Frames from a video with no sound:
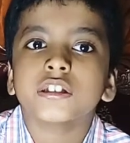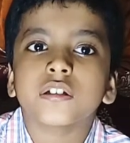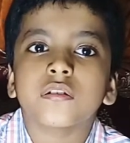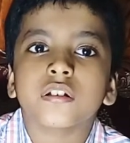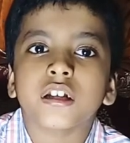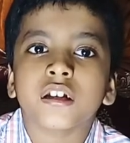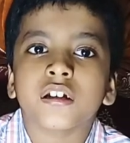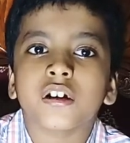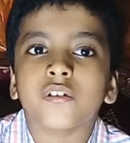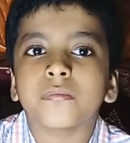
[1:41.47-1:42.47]
So
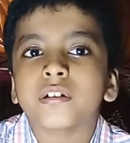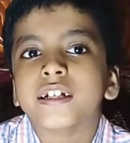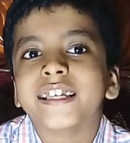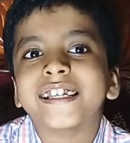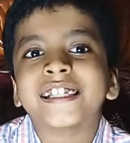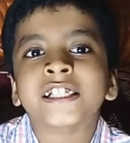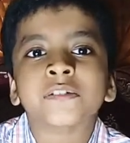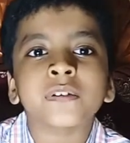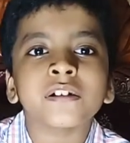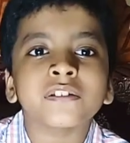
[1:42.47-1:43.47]
now
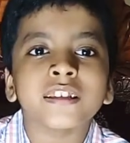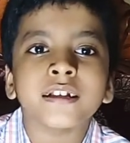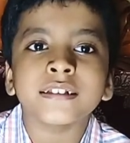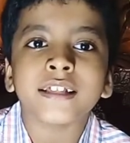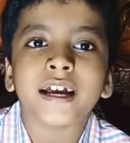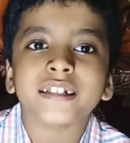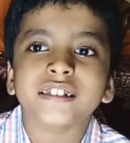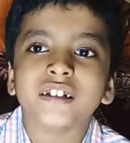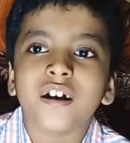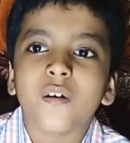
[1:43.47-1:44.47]
Israel think
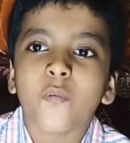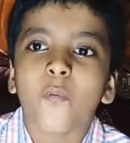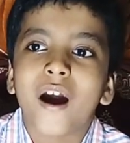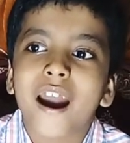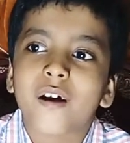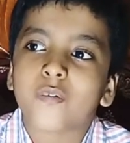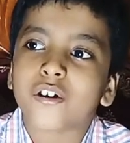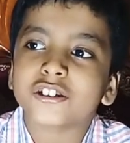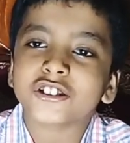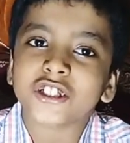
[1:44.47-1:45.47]
that wow,
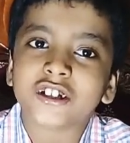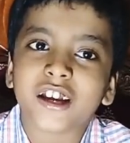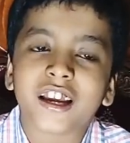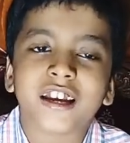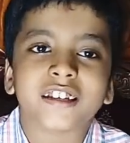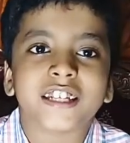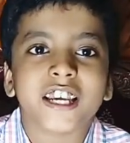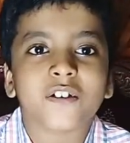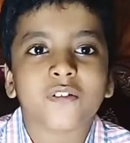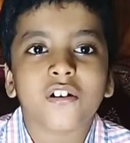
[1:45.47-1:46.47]
Russia and
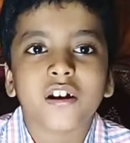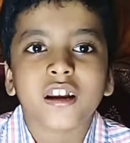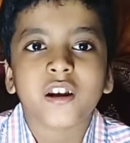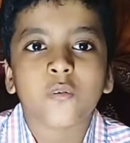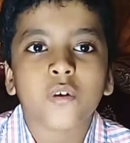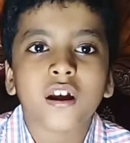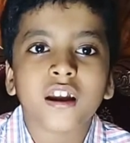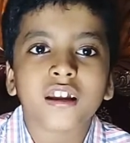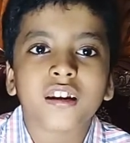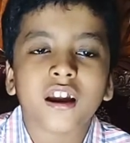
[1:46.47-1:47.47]
Ir
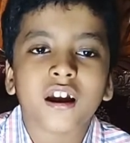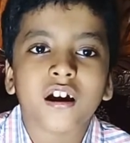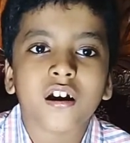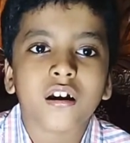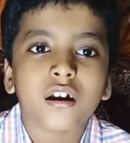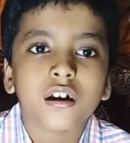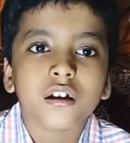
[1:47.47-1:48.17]
Iran are uh,